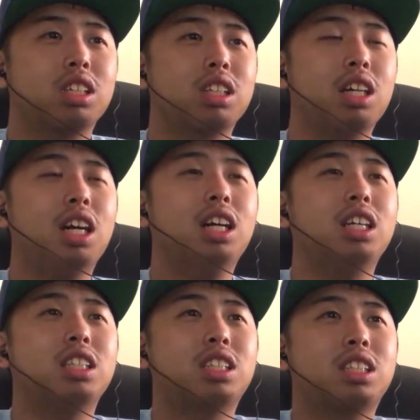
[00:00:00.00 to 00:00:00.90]

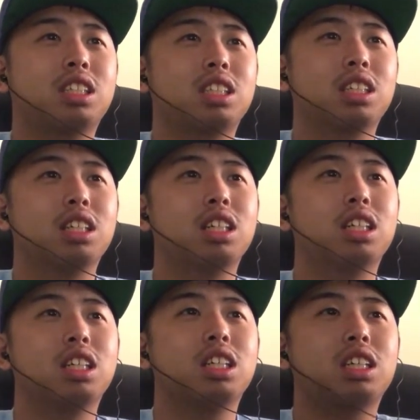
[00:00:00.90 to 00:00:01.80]
Nice.
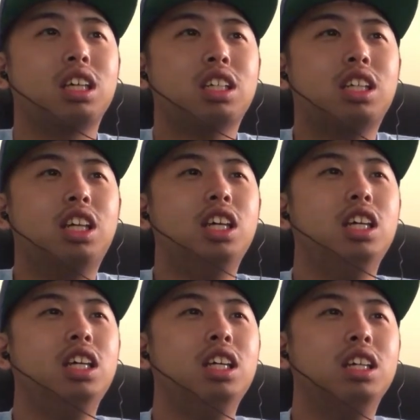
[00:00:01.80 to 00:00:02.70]
Got the
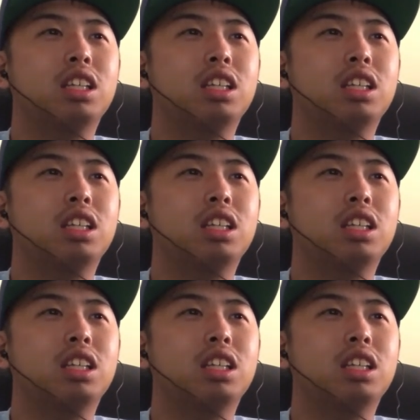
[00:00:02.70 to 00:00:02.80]
key.